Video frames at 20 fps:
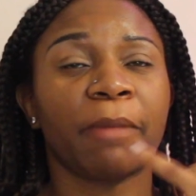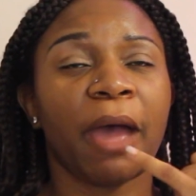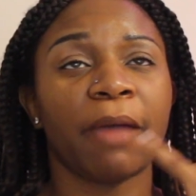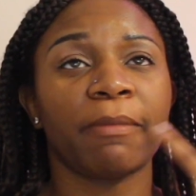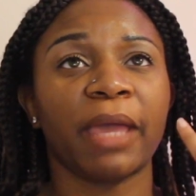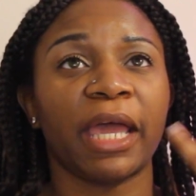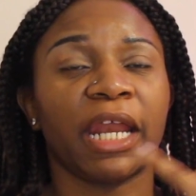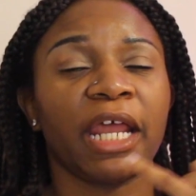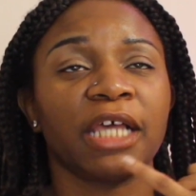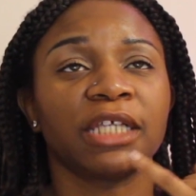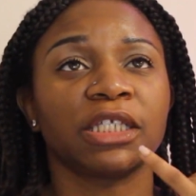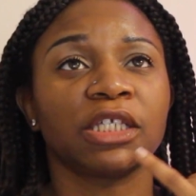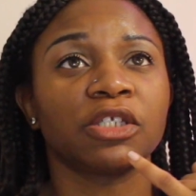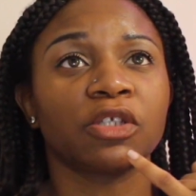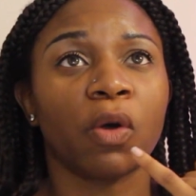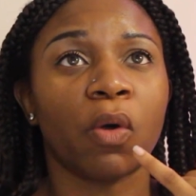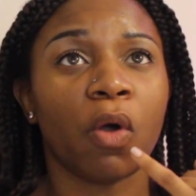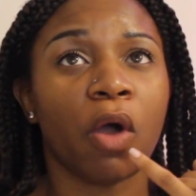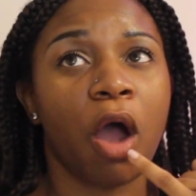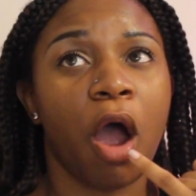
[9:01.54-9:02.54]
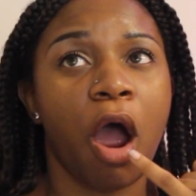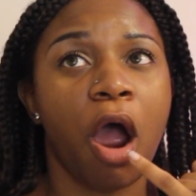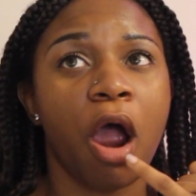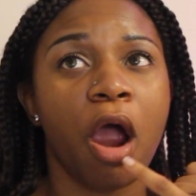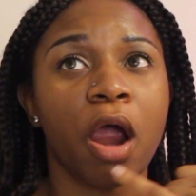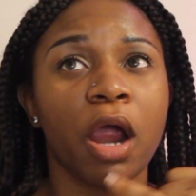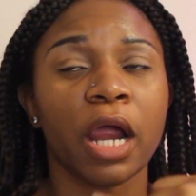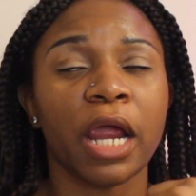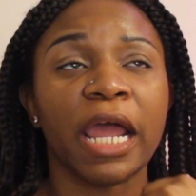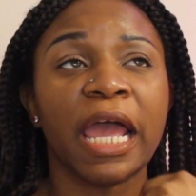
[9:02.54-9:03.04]
man has his own
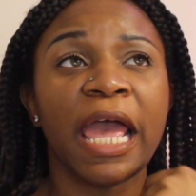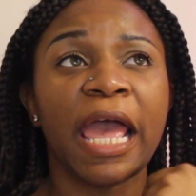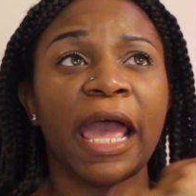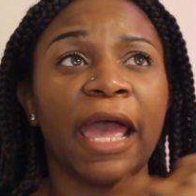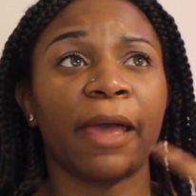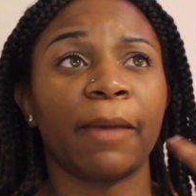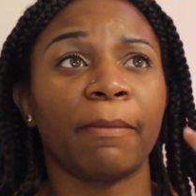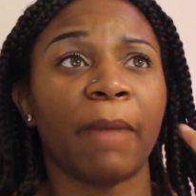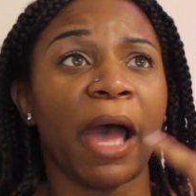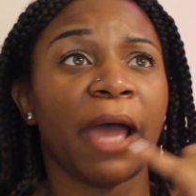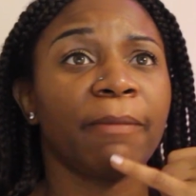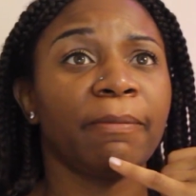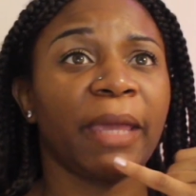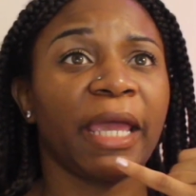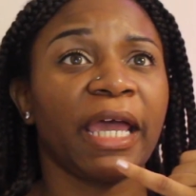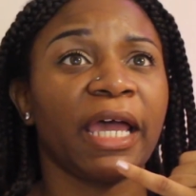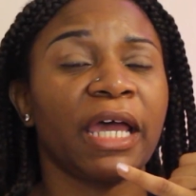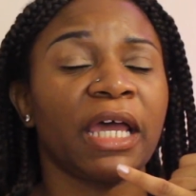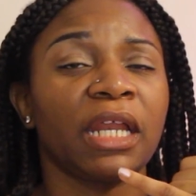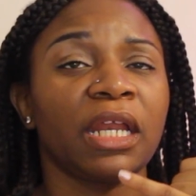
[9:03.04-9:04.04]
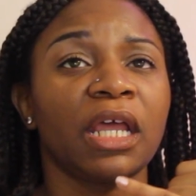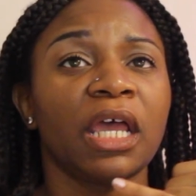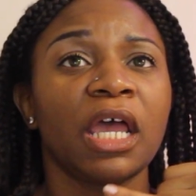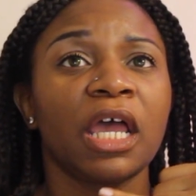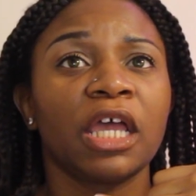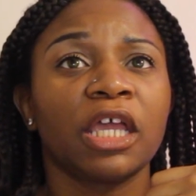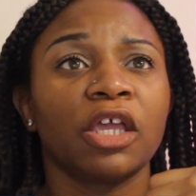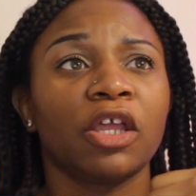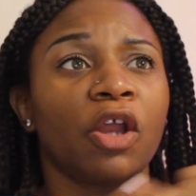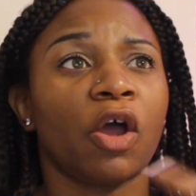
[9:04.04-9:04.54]
car and my man,
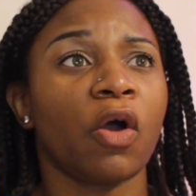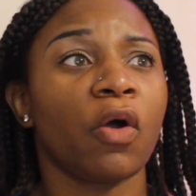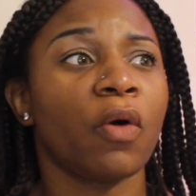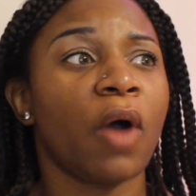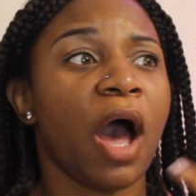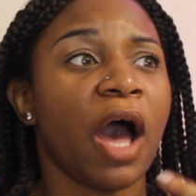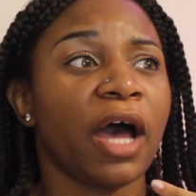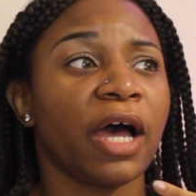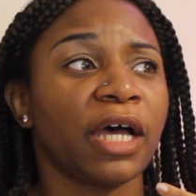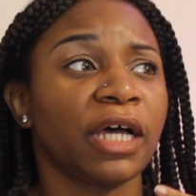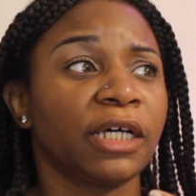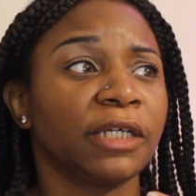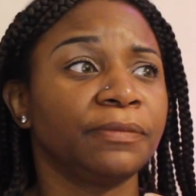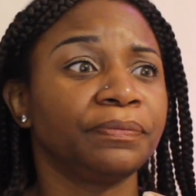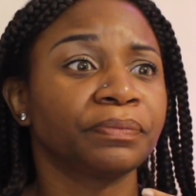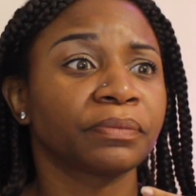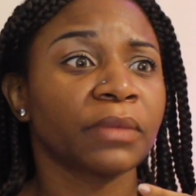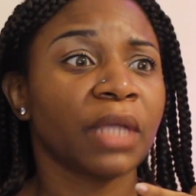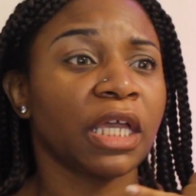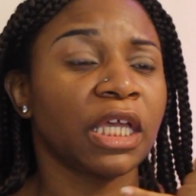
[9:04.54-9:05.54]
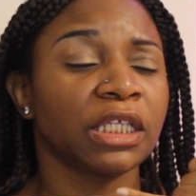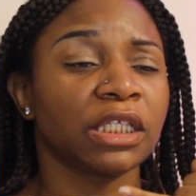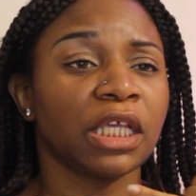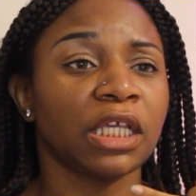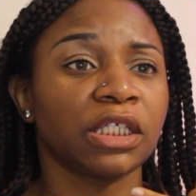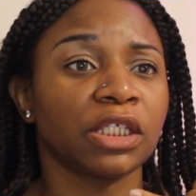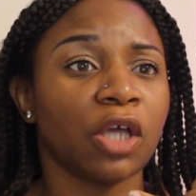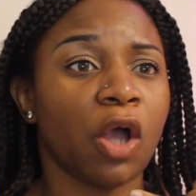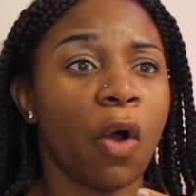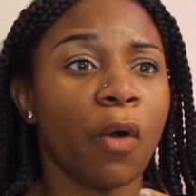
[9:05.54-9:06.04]

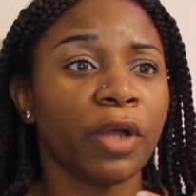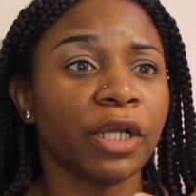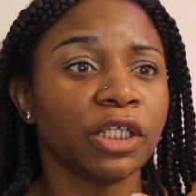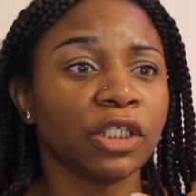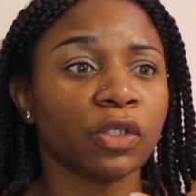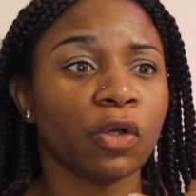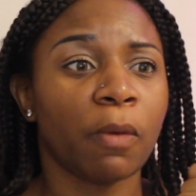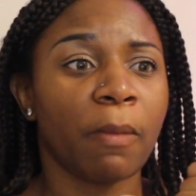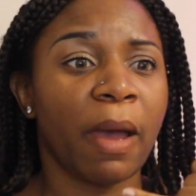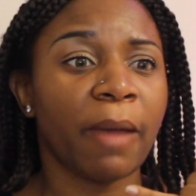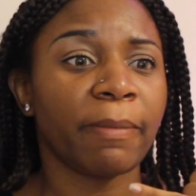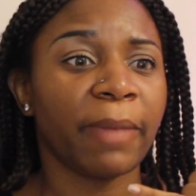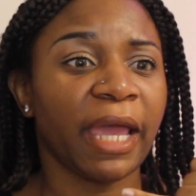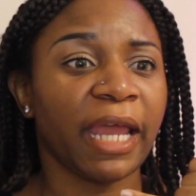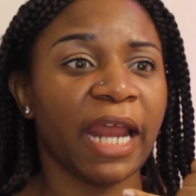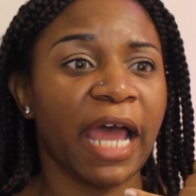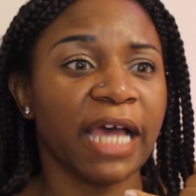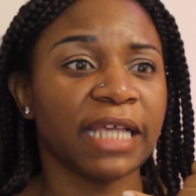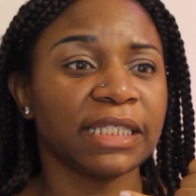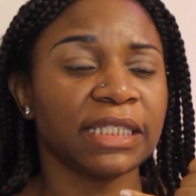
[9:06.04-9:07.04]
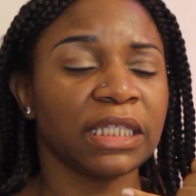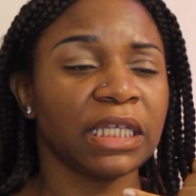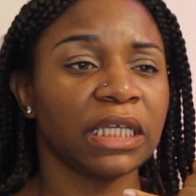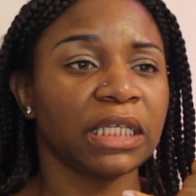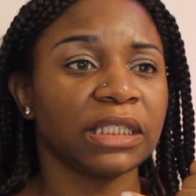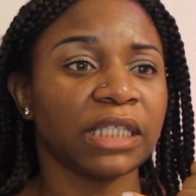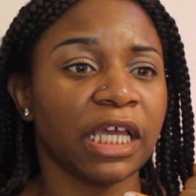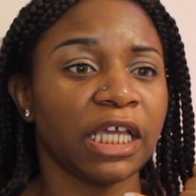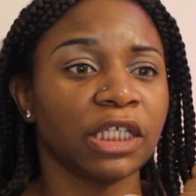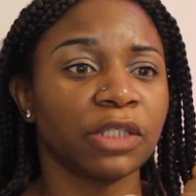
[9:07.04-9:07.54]
is going to school. My man has
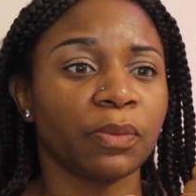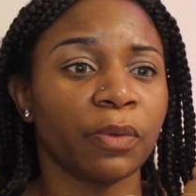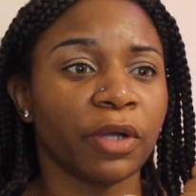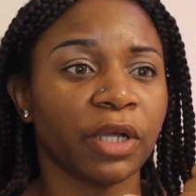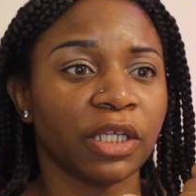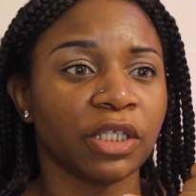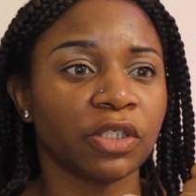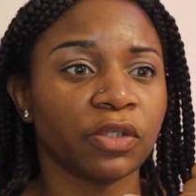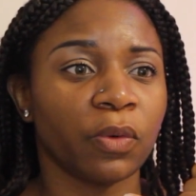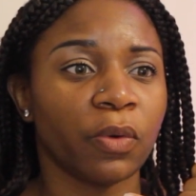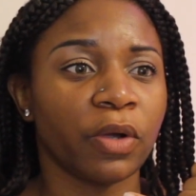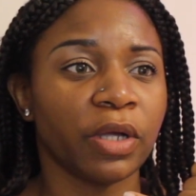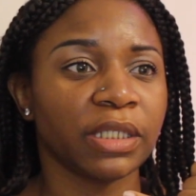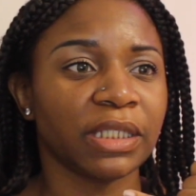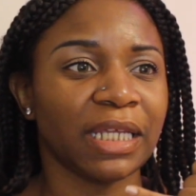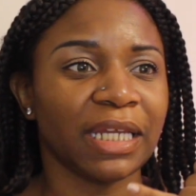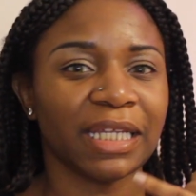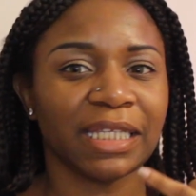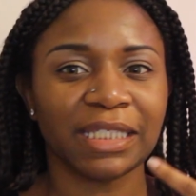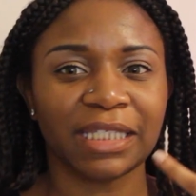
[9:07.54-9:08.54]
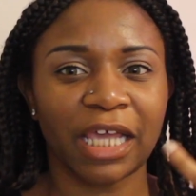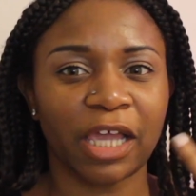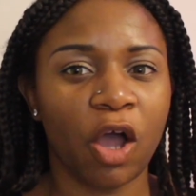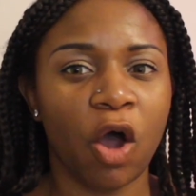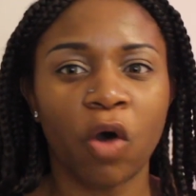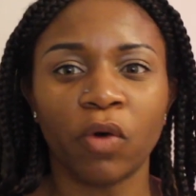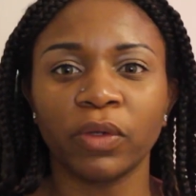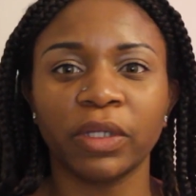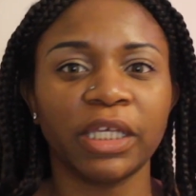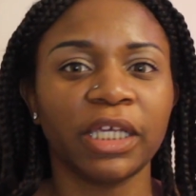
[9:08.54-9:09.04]
things that he's working towards. And it's like
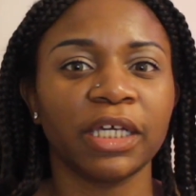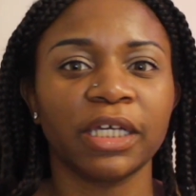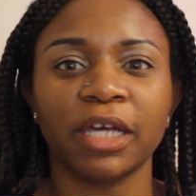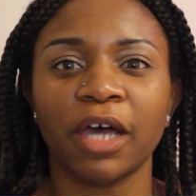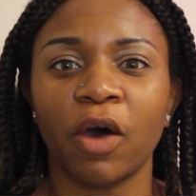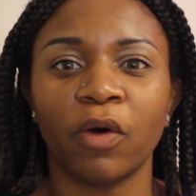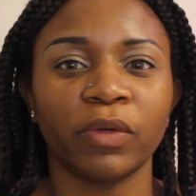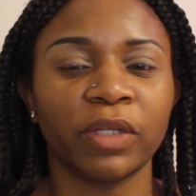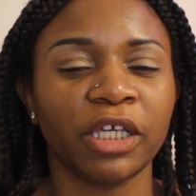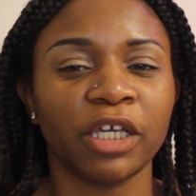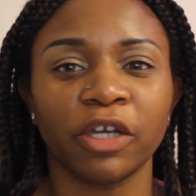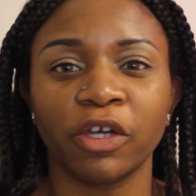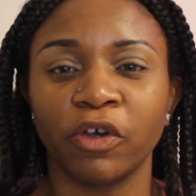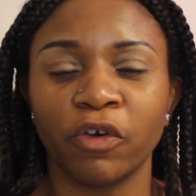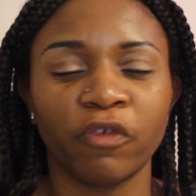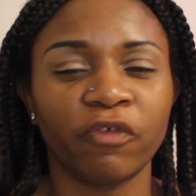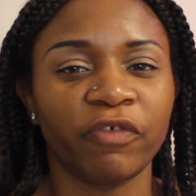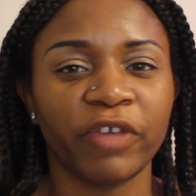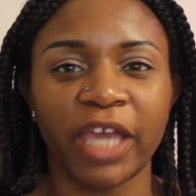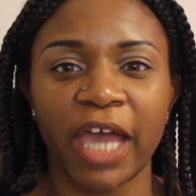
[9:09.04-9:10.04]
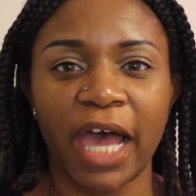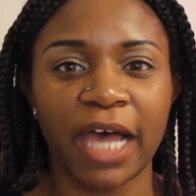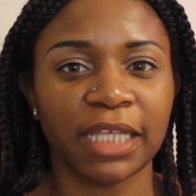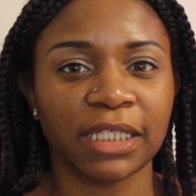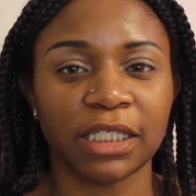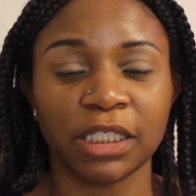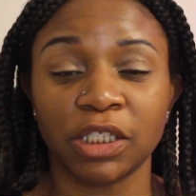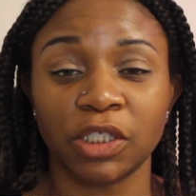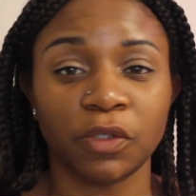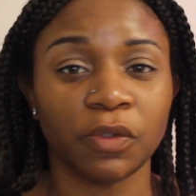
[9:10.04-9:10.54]
only a goofy
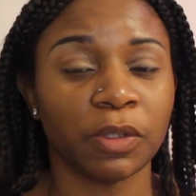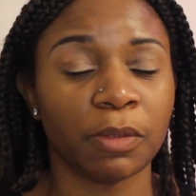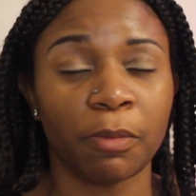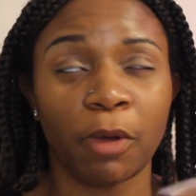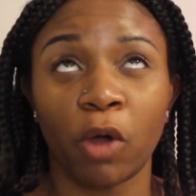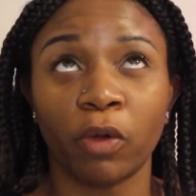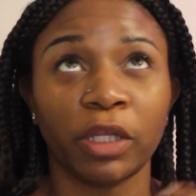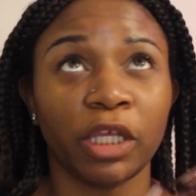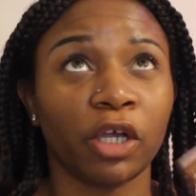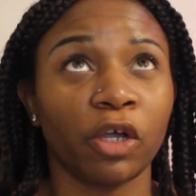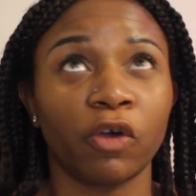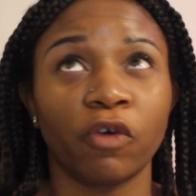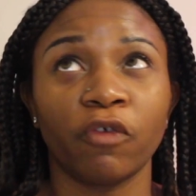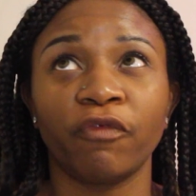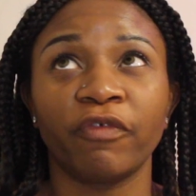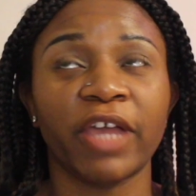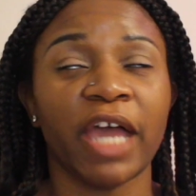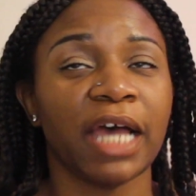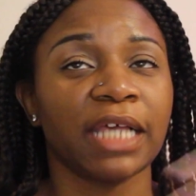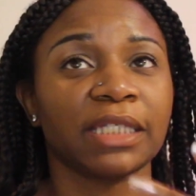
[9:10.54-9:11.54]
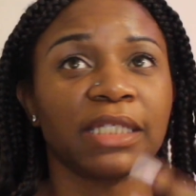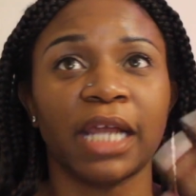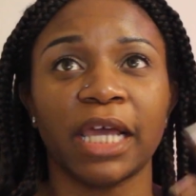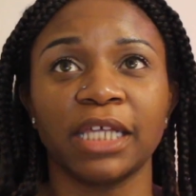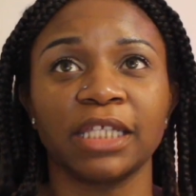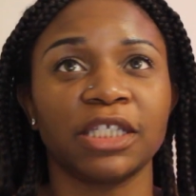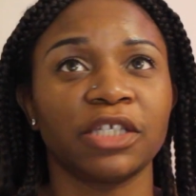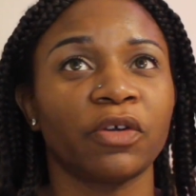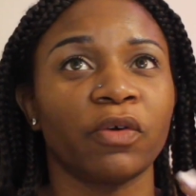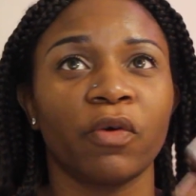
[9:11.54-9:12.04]
ass, excuse me, but only a goofy ass
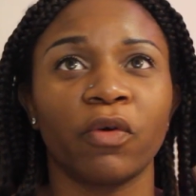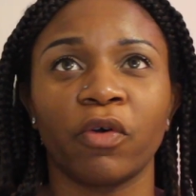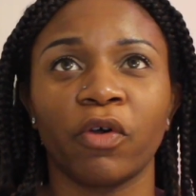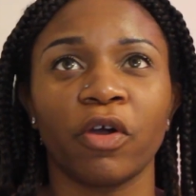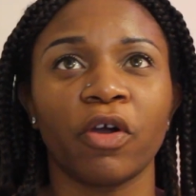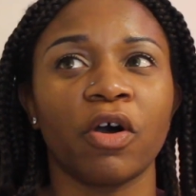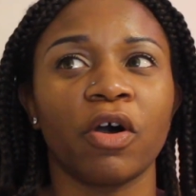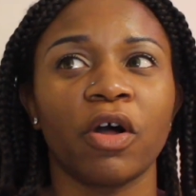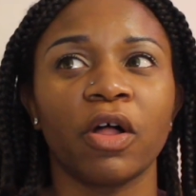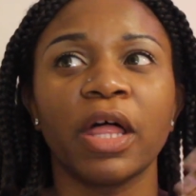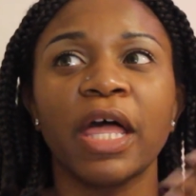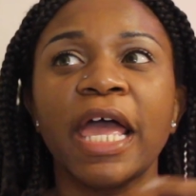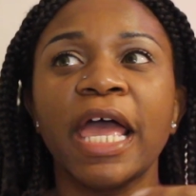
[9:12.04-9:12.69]
19-year-old girl